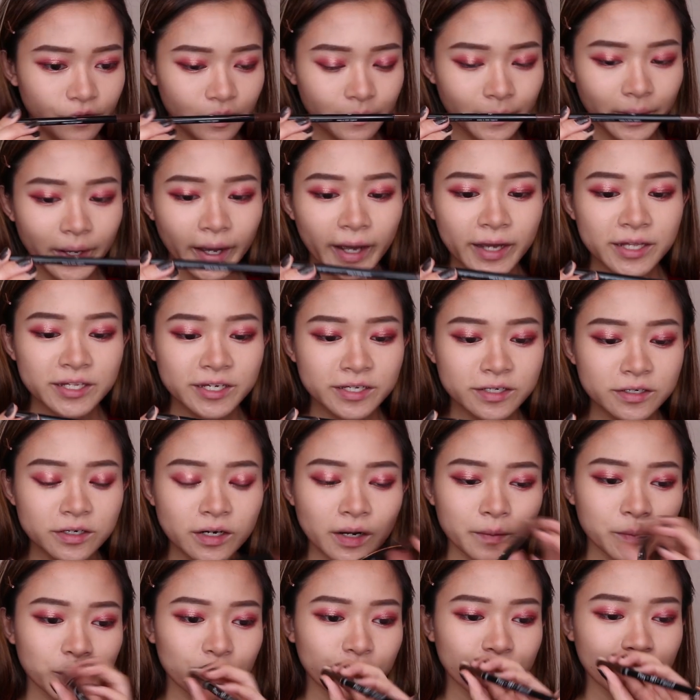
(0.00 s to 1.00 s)
For my
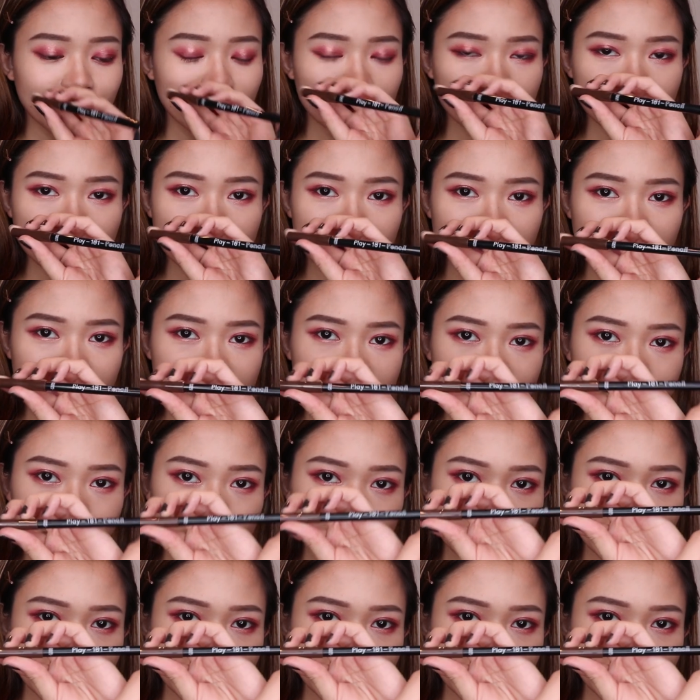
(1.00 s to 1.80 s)
eyeliner, I'm going to use this